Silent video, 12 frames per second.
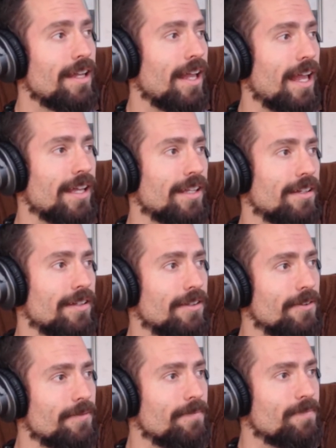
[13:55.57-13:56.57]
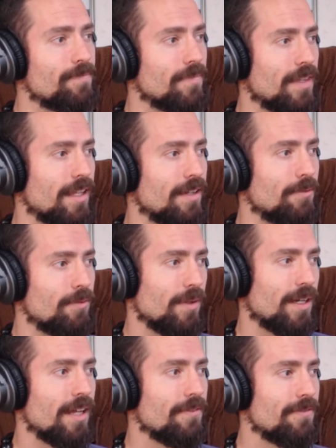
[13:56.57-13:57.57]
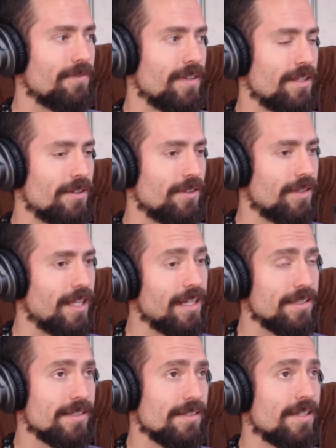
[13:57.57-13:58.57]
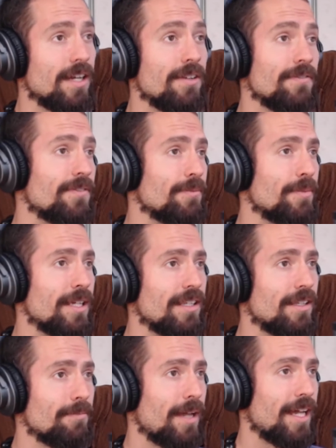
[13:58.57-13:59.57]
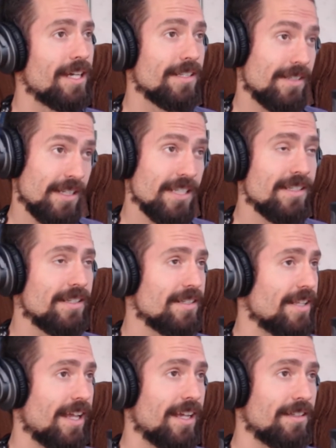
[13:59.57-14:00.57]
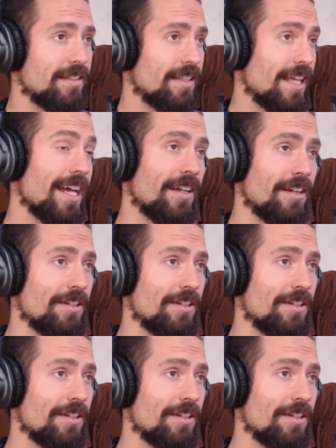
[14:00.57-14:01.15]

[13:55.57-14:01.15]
And what I feel that has done for me in the past is exactly that.